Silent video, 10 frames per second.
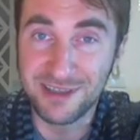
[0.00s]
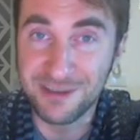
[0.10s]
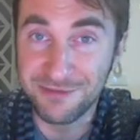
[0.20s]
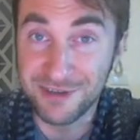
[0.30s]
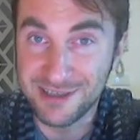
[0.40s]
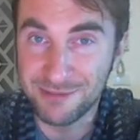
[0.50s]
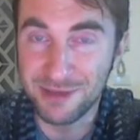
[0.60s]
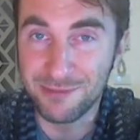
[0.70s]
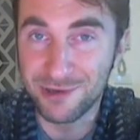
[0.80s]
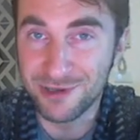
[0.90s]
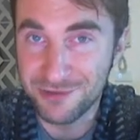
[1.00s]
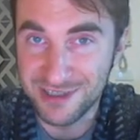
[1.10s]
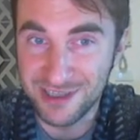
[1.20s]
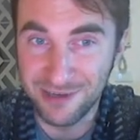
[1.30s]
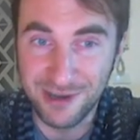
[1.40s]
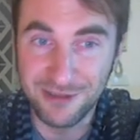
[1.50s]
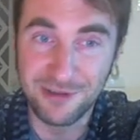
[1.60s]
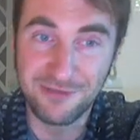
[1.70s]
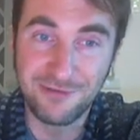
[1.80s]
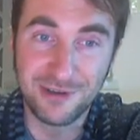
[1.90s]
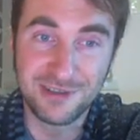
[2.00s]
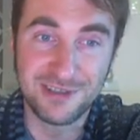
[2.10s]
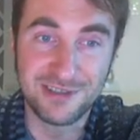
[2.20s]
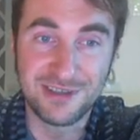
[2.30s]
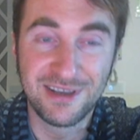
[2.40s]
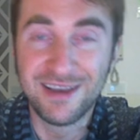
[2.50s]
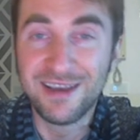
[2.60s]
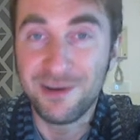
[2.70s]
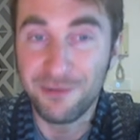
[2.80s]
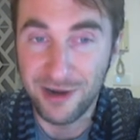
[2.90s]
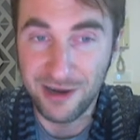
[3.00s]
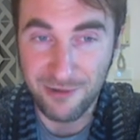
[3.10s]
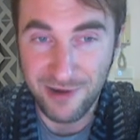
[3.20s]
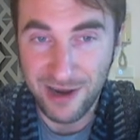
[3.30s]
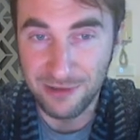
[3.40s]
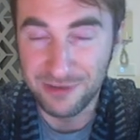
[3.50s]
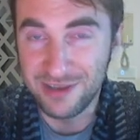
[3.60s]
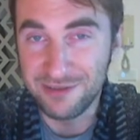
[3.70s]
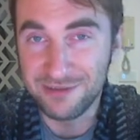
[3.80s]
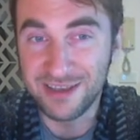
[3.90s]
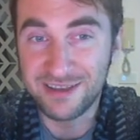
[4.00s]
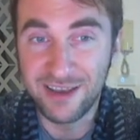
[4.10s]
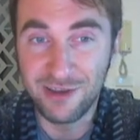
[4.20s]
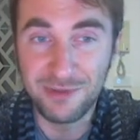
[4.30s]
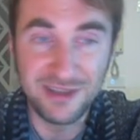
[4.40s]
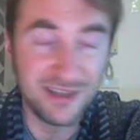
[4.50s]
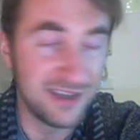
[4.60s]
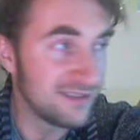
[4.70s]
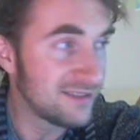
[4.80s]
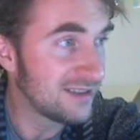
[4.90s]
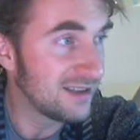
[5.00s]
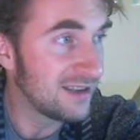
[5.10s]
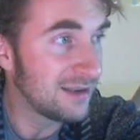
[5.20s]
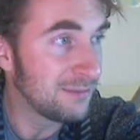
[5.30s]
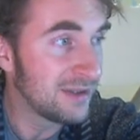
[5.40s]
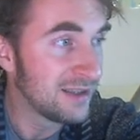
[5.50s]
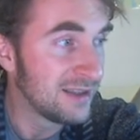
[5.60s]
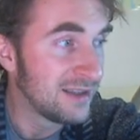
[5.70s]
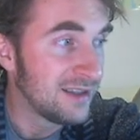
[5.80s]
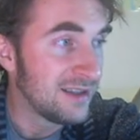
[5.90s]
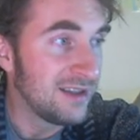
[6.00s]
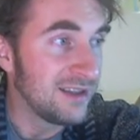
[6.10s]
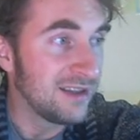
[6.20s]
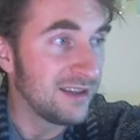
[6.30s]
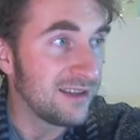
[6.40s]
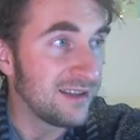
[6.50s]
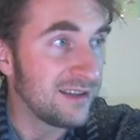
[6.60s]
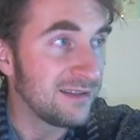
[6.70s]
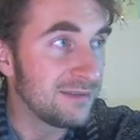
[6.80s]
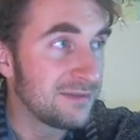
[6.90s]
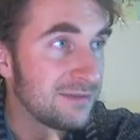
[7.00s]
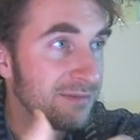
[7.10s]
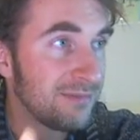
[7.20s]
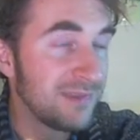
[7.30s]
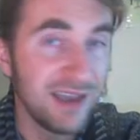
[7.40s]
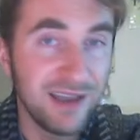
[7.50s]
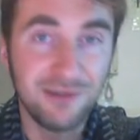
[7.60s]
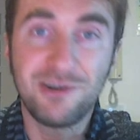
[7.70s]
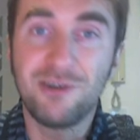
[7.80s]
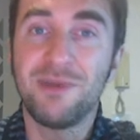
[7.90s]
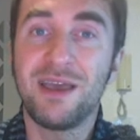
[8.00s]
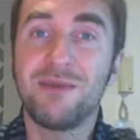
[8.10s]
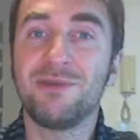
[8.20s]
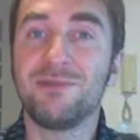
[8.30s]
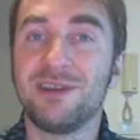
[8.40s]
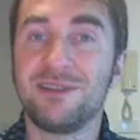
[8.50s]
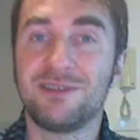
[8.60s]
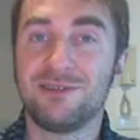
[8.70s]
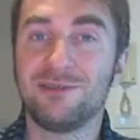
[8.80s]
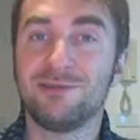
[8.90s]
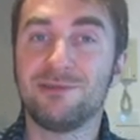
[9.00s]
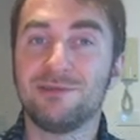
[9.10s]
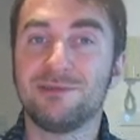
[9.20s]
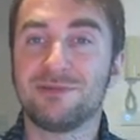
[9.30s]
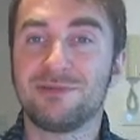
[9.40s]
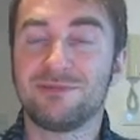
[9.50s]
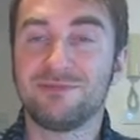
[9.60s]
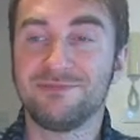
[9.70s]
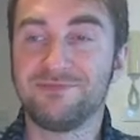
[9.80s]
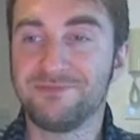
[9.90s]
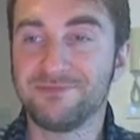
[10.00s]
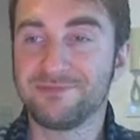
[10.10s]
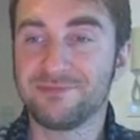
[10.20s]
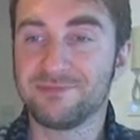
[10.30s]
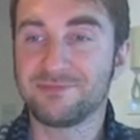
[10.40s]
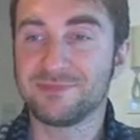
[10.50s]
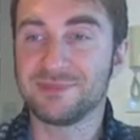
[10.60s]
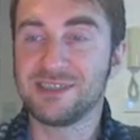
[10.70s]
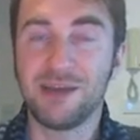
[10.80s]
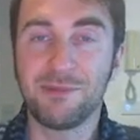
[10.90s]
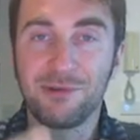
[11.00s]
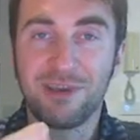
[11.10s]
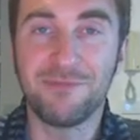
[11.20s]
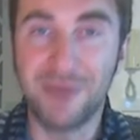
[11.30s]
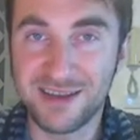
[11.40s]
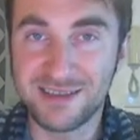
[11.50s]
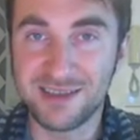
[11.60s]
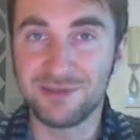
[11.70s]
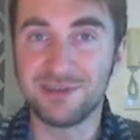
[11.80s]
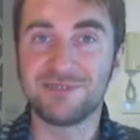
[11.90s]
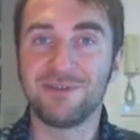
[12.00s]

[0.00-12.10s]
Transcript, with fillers: different, something more interesting, rather than foxes running around. If they tell me that, yeah, I don't know, maybe we need to somehow give medicine to these